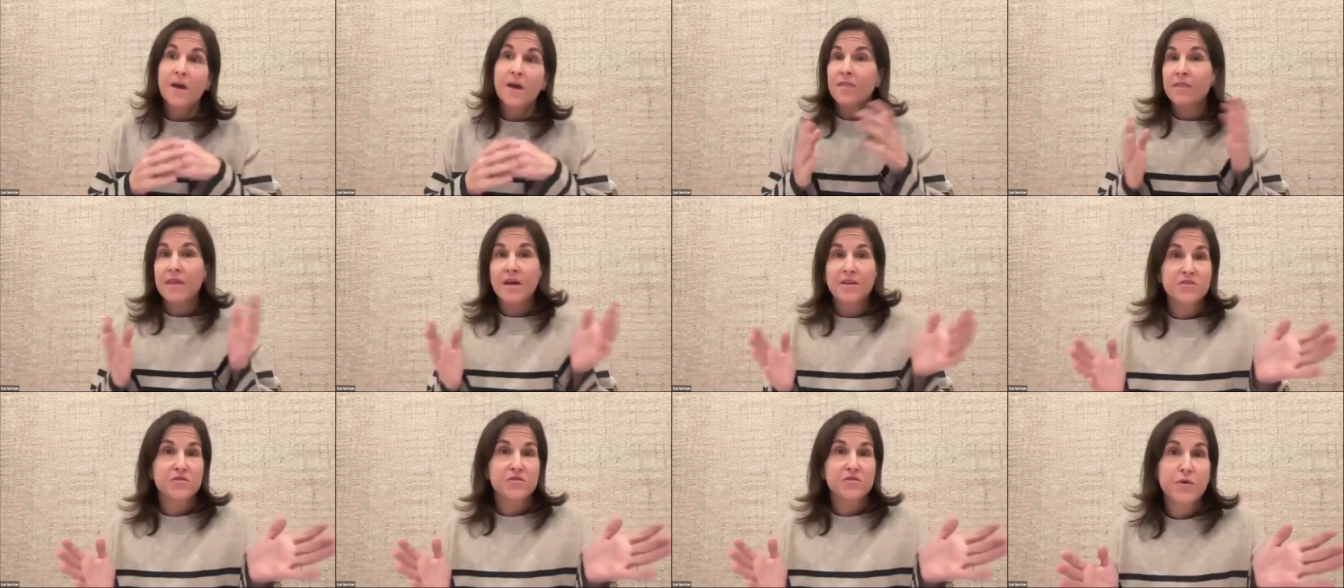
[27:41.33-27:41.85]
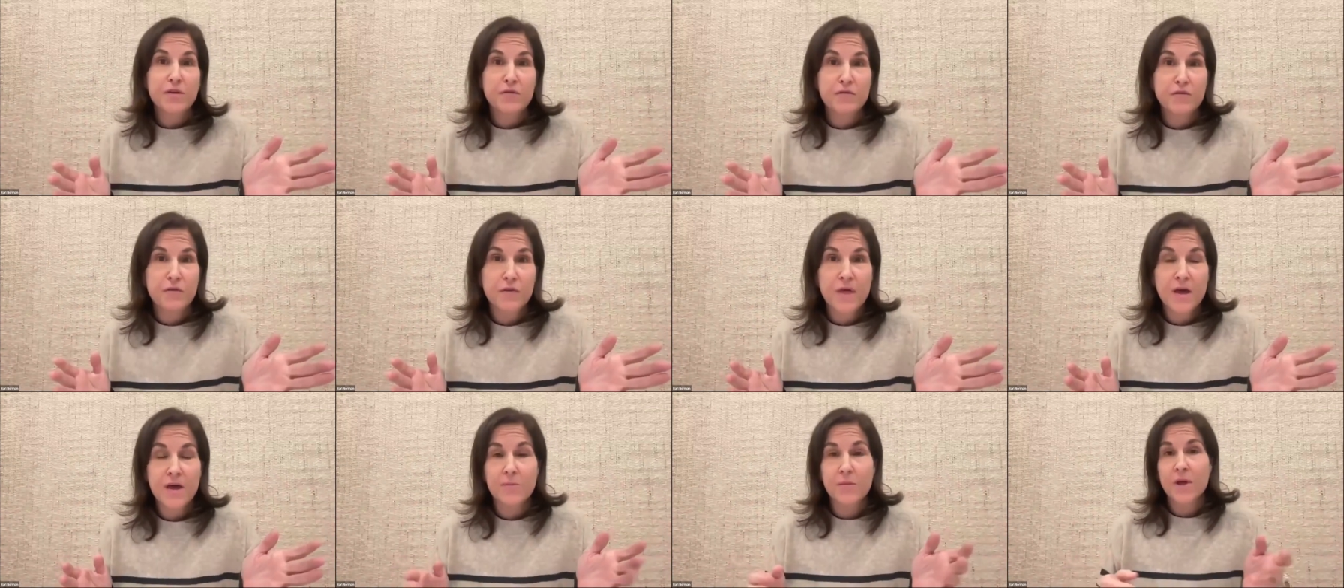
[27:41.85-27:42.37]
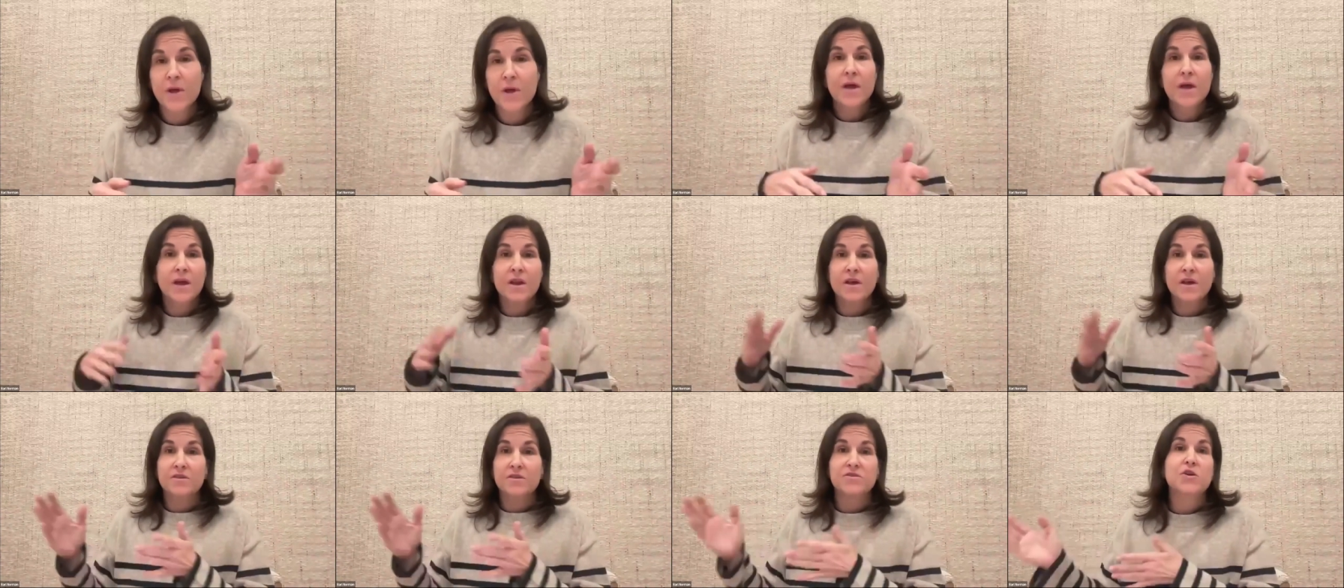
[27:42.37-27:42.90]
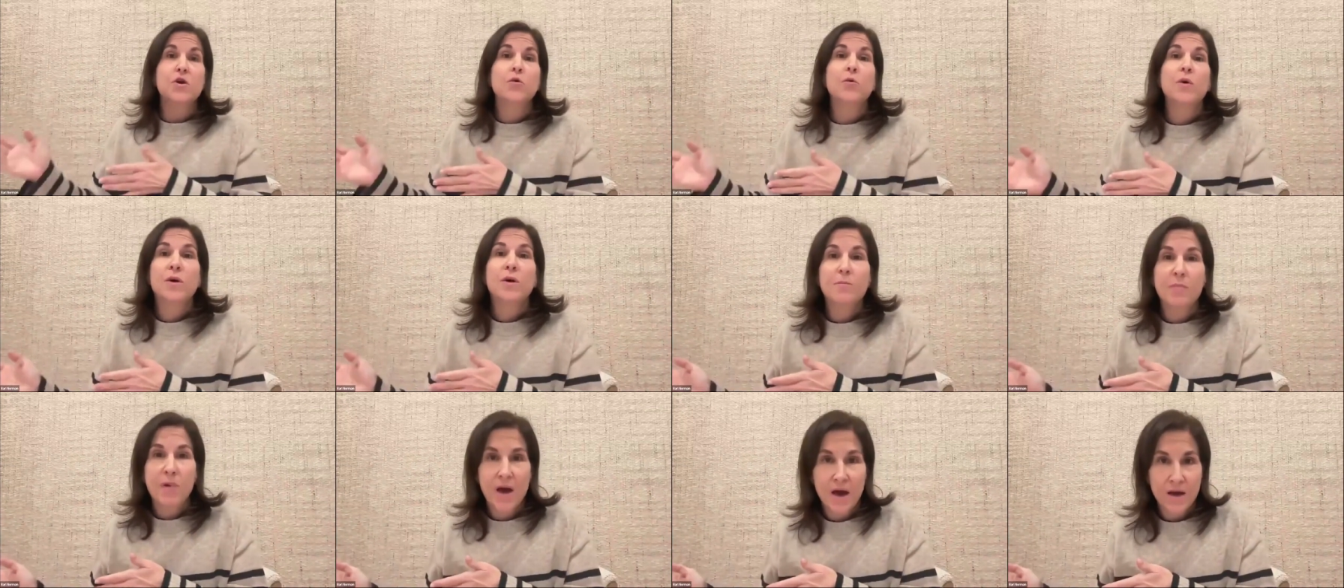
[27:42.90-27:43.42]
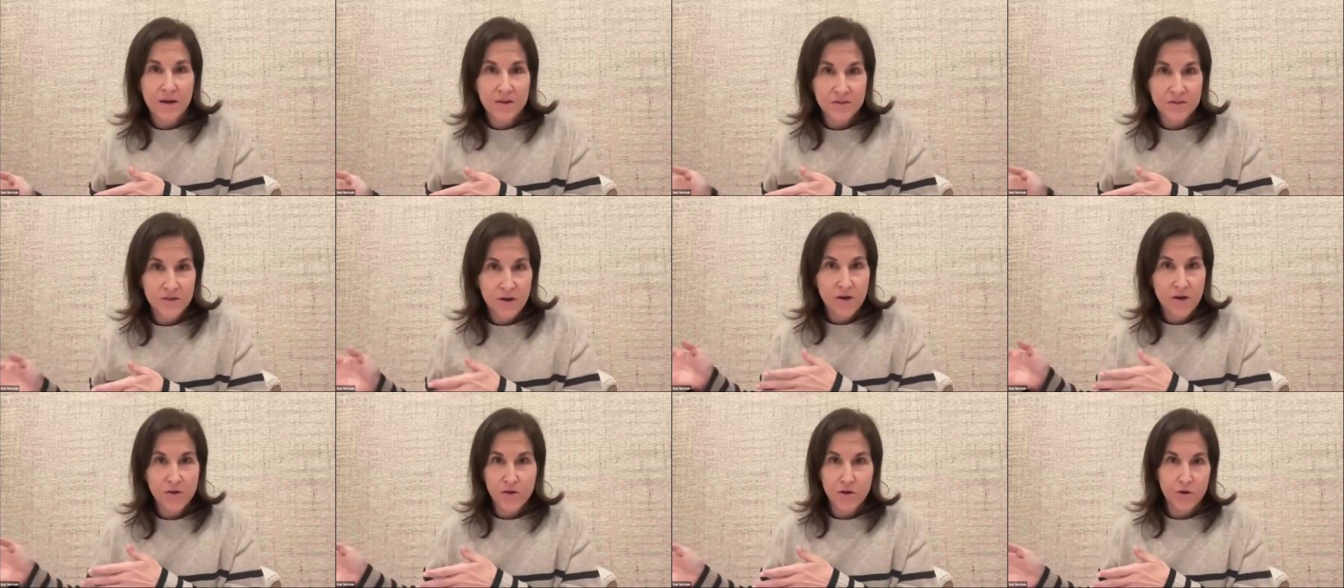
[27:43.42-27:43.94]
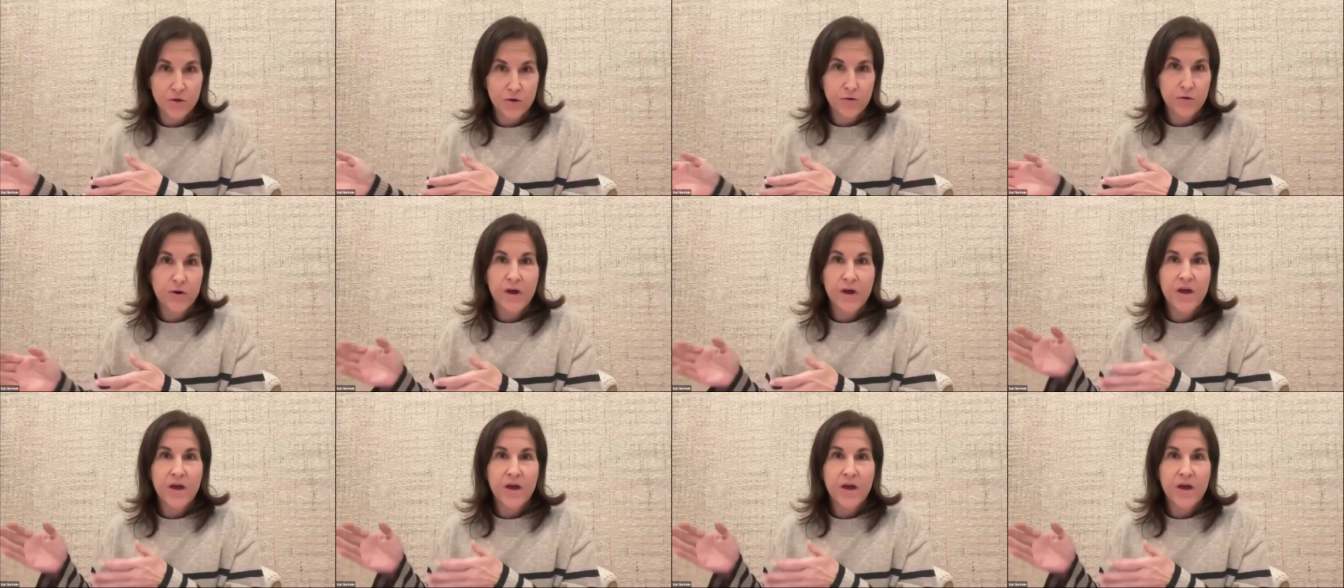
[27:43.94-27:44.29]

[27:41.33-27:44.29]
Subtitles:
That's great for them. It has no impact on you